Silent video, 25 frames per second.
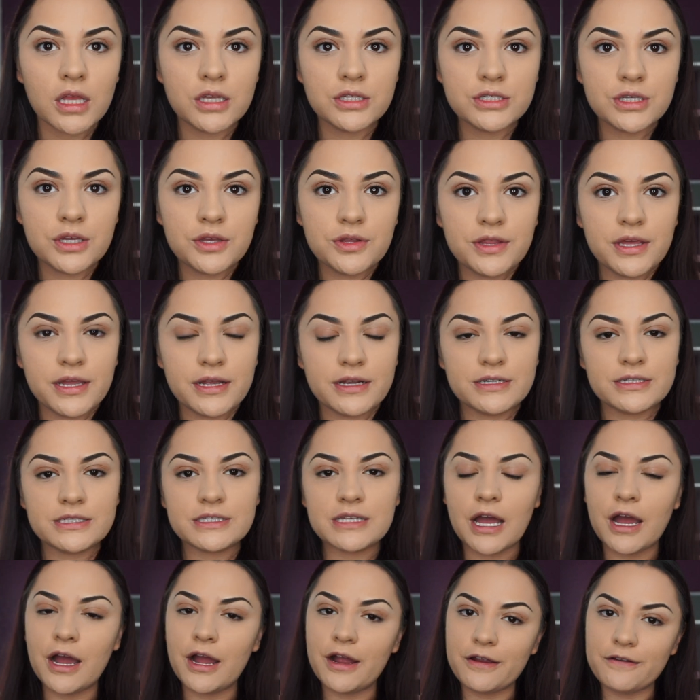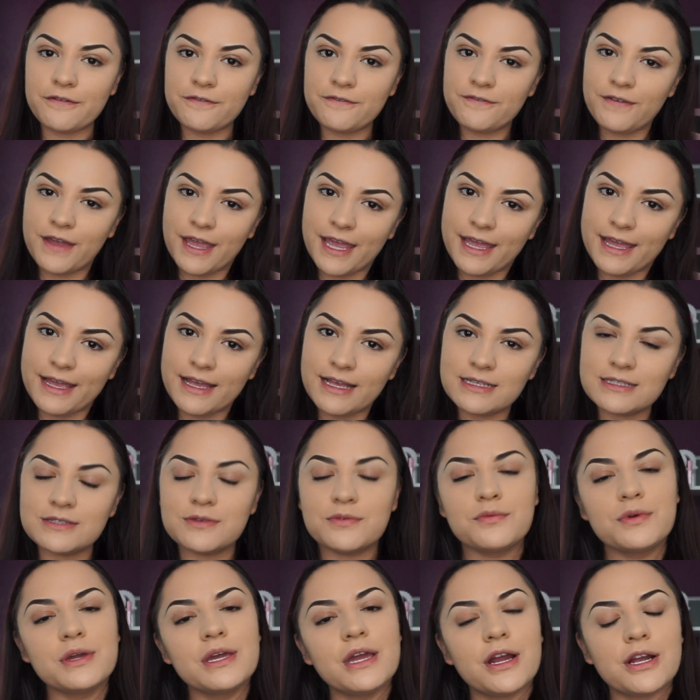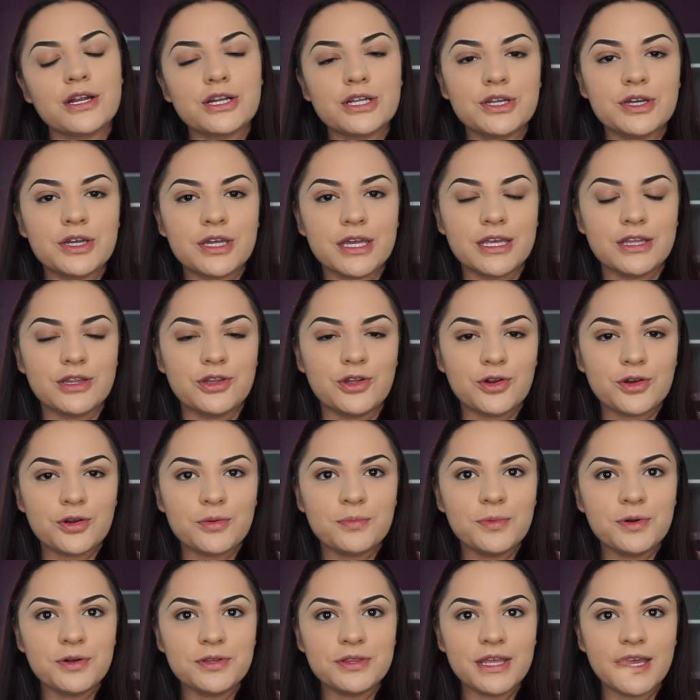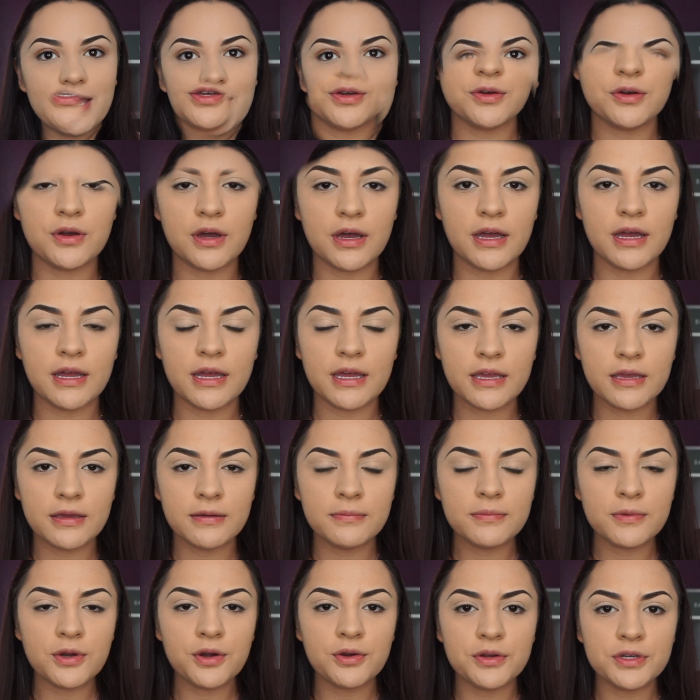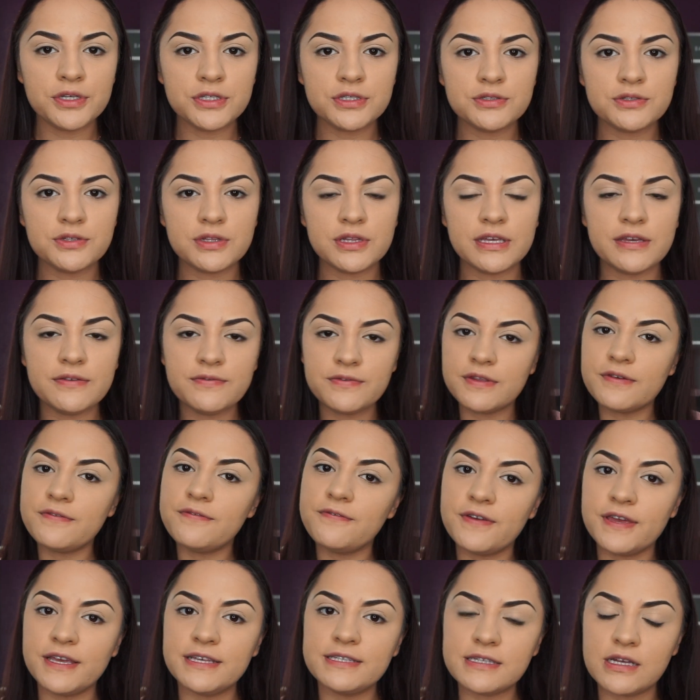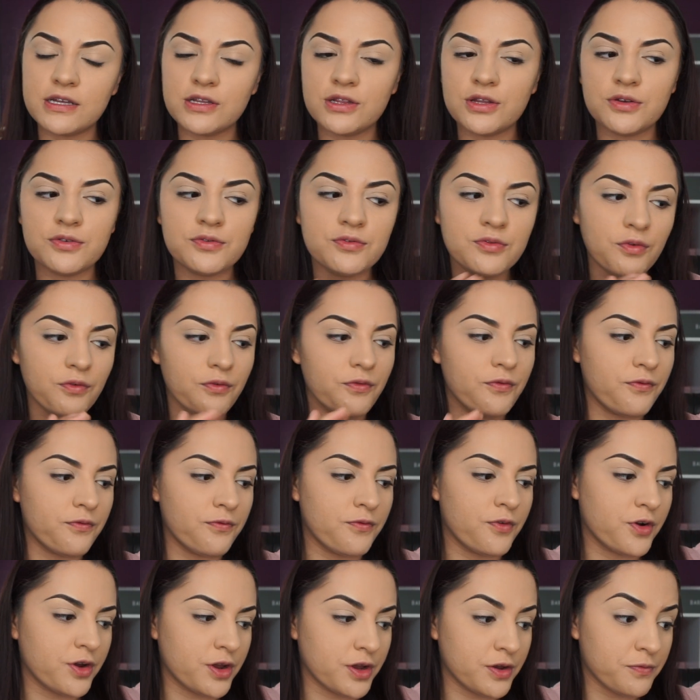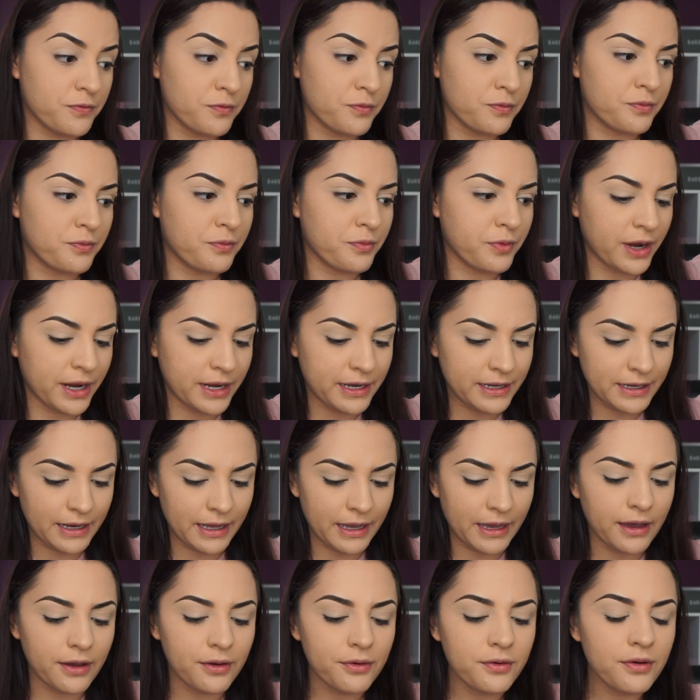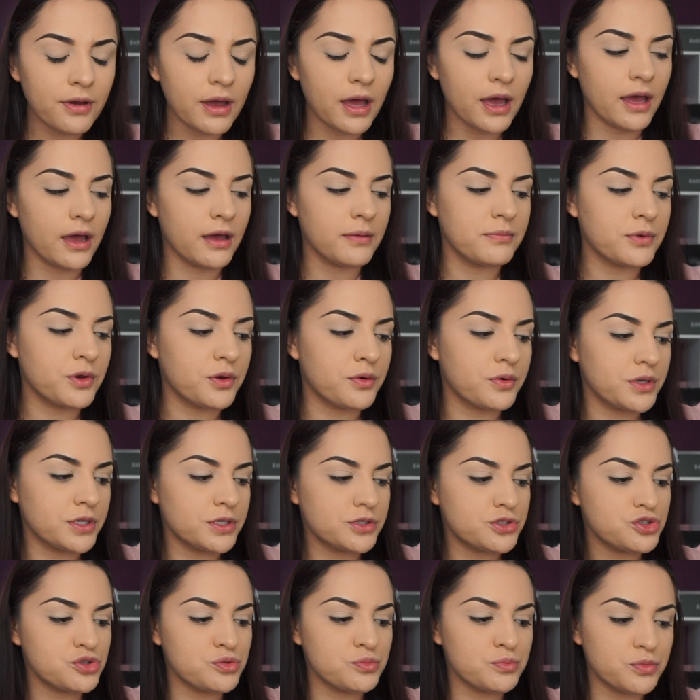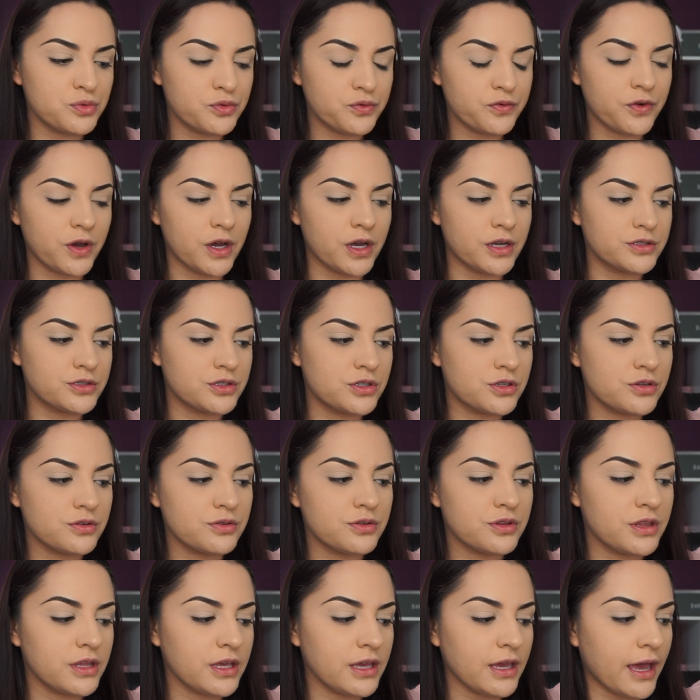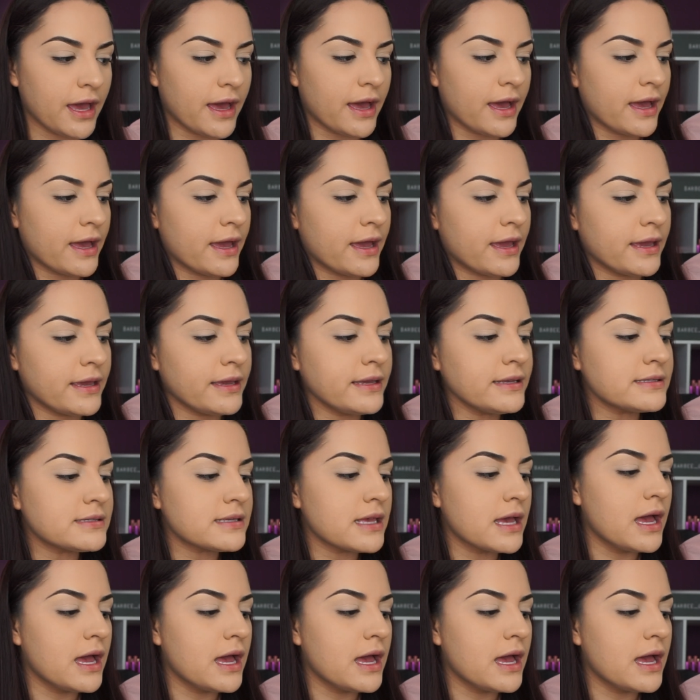So there's our face. We are looking normal now. I am going to leave the face alone for right now. I'm going to move on to the eyes.